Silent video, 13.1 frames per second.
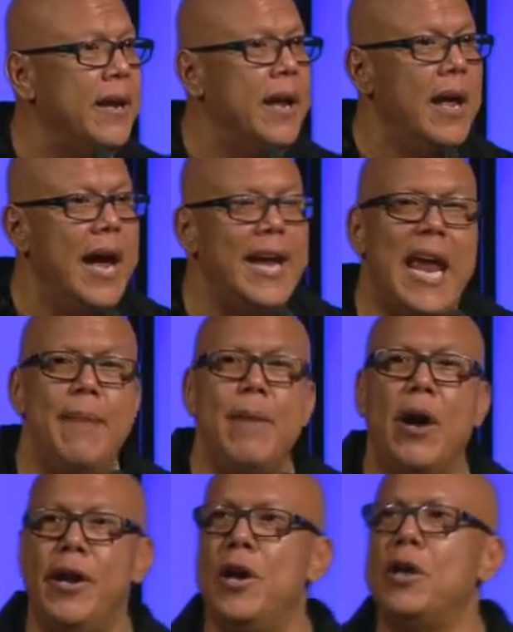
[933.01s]
I came out
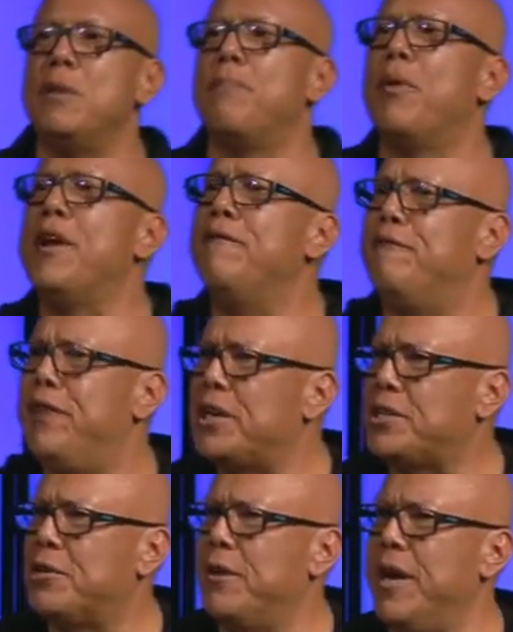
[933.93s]
here to bring
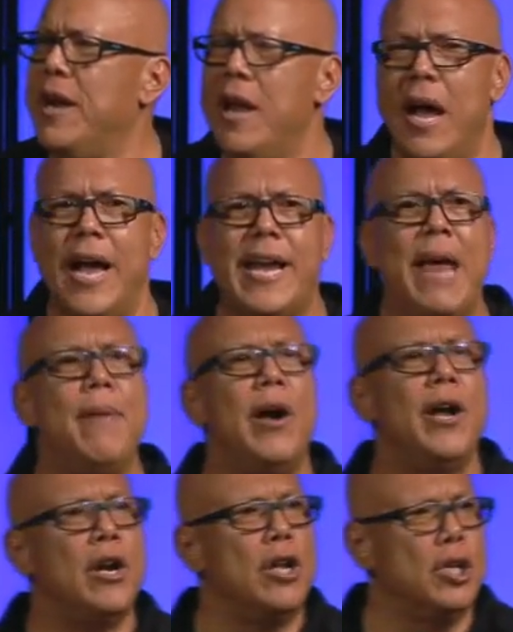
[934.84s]
victory. I came out
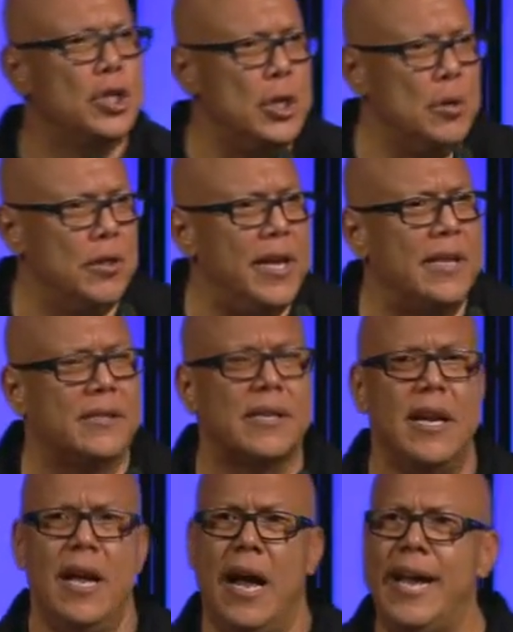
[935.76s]
here to do this.
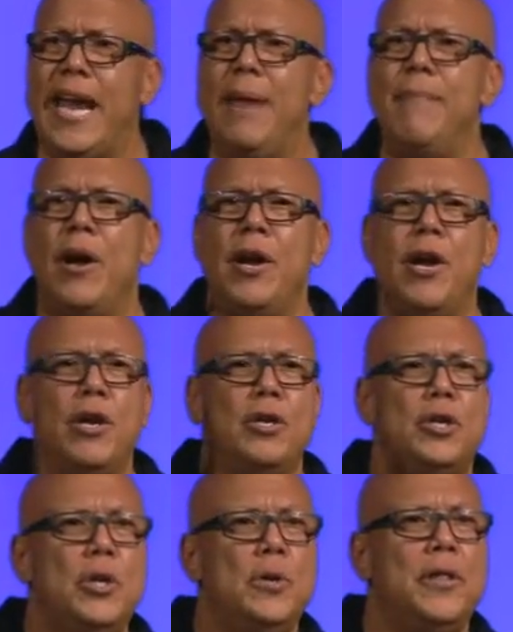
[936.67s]
I came out here to
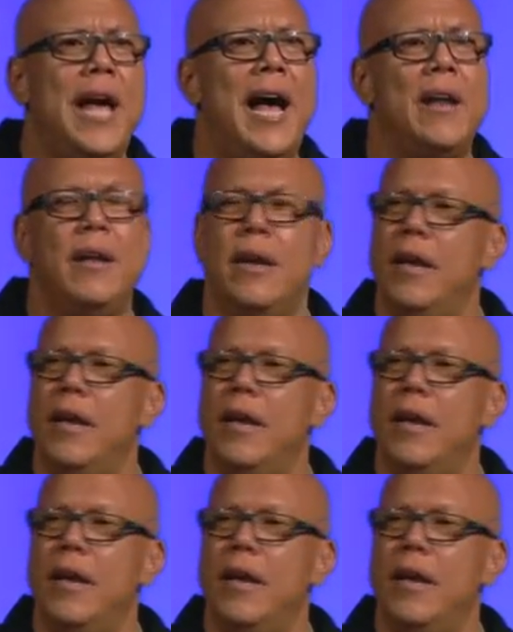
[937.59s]
do that.